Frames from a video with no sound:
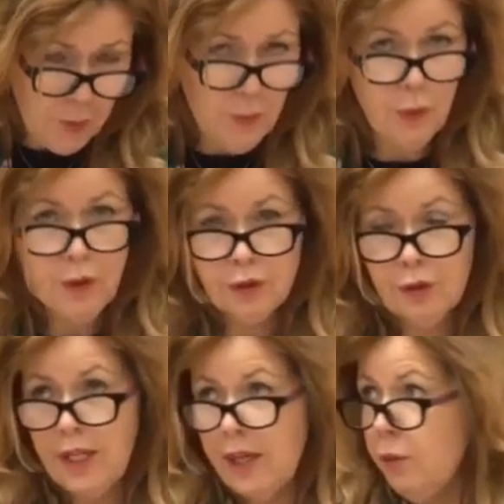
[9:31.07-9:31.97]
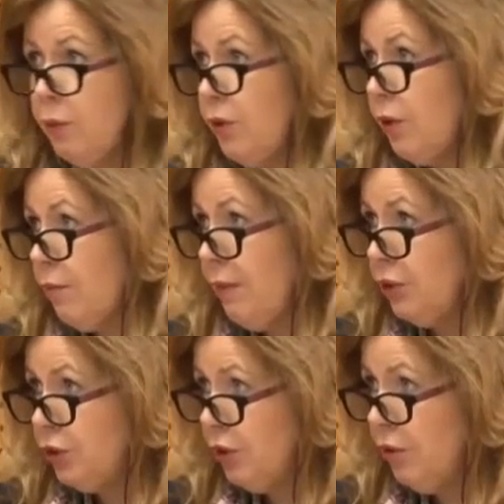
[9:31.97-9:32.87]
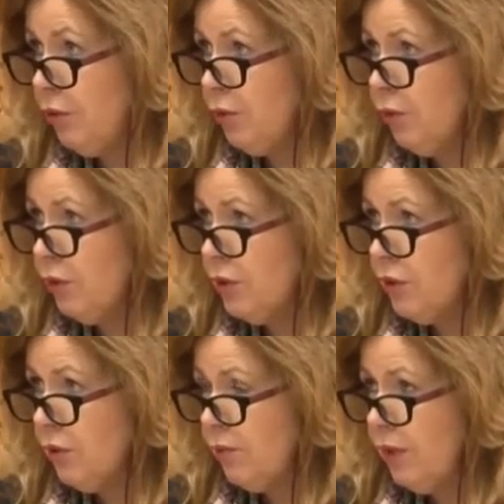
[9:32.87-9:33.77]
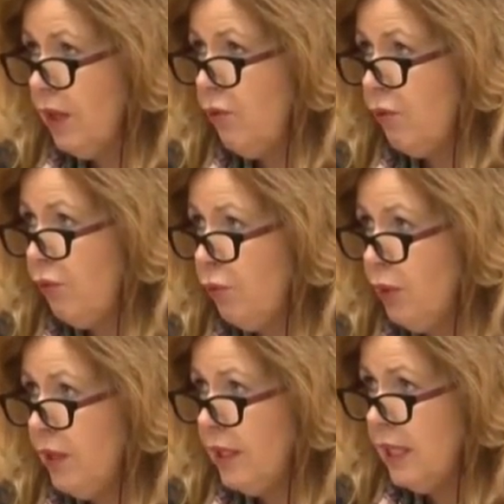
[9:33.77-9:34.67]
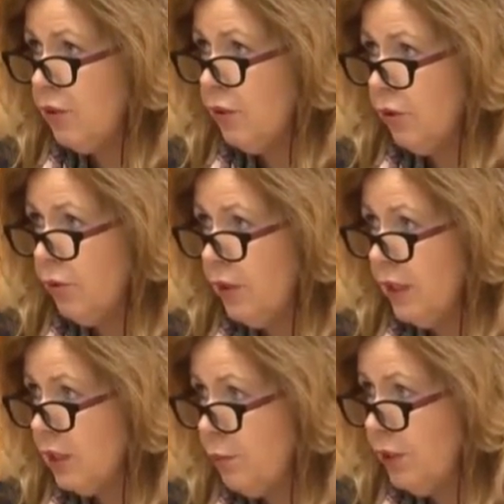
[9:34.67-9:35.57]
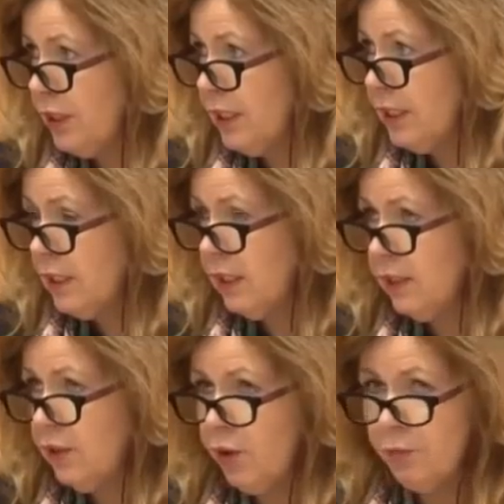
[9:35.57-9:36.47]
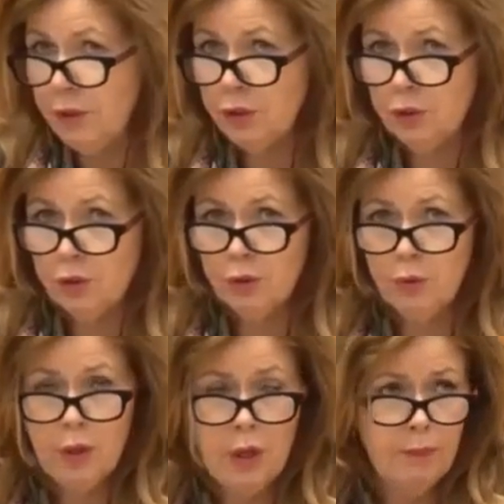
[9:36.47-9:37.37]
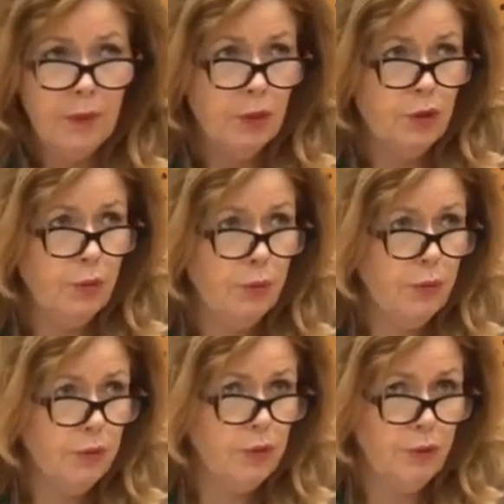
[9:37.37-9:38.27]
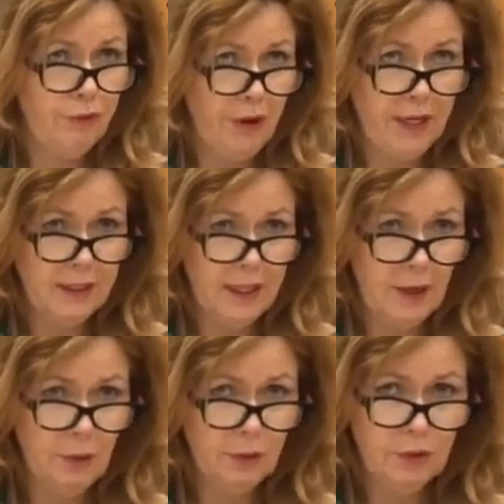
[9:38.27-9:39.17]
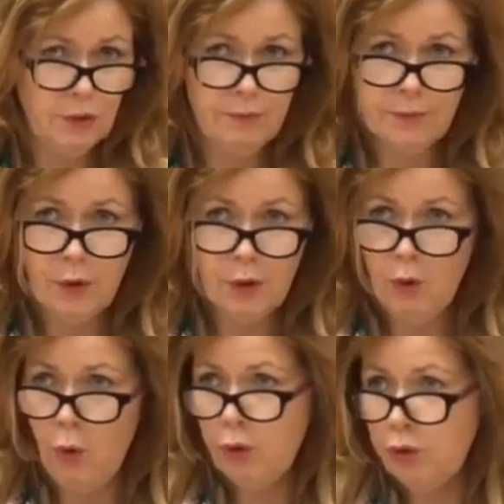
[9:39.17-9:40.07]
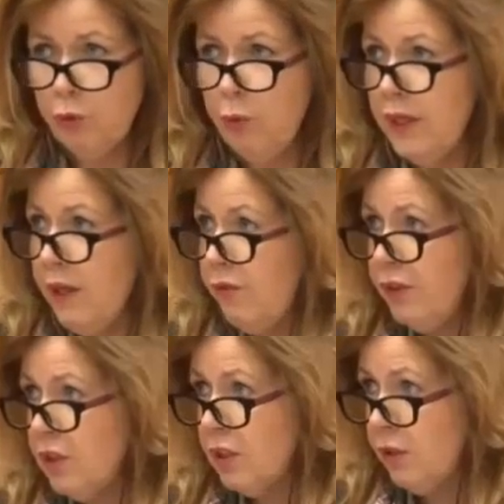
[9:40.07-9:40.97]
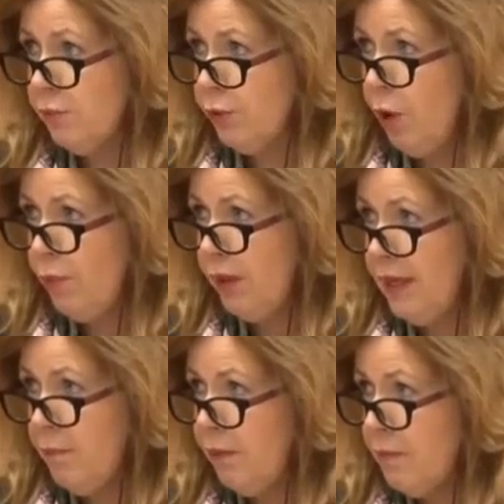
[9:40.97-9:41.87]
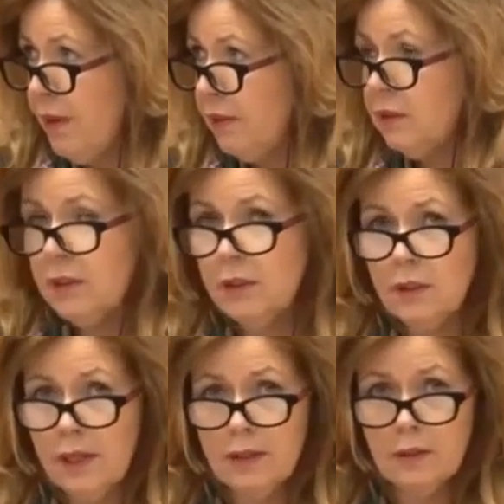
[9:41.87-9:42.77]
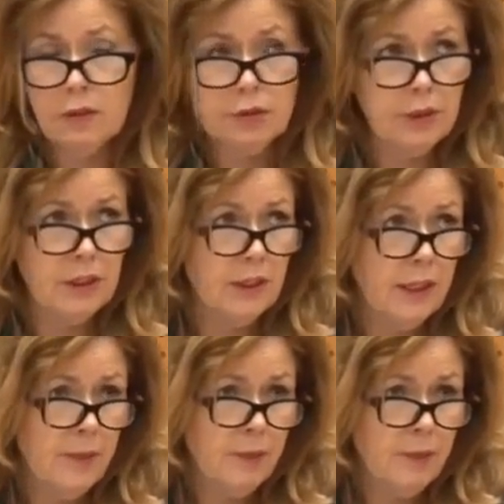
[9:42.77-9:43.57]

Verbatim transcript: we work together with the commission, of course, if we need the, the expertise in the commission to to to find out um, a court ruling if it's properly implemented in a country,